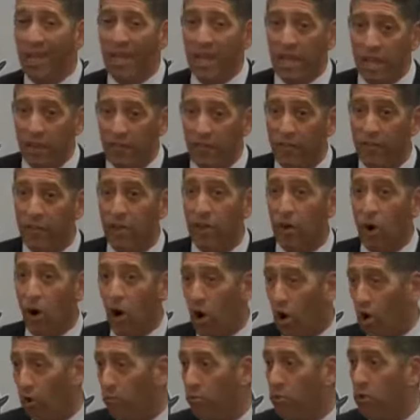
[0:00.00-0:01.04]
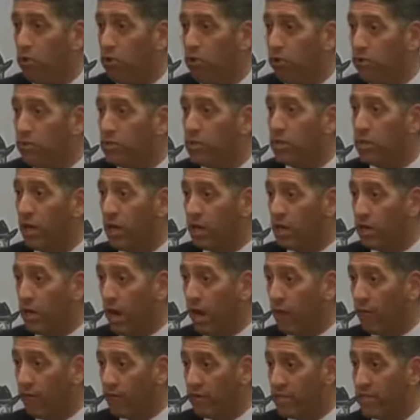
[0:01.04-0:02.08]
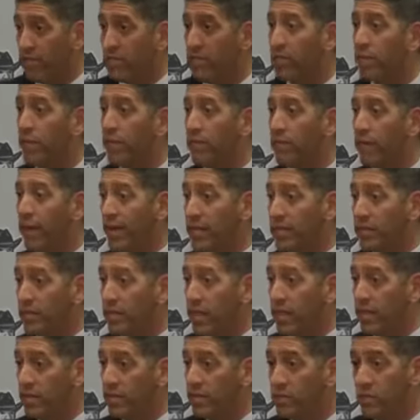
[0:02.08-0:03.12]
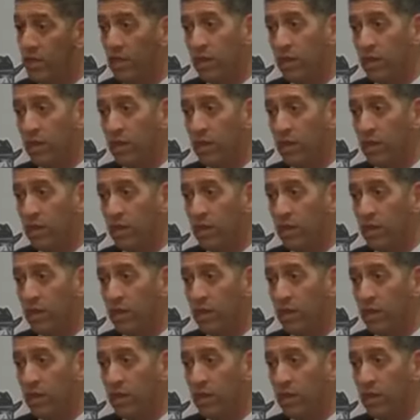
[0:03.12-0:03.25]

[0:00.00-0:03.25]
if there are moves on conferences and it makes sense,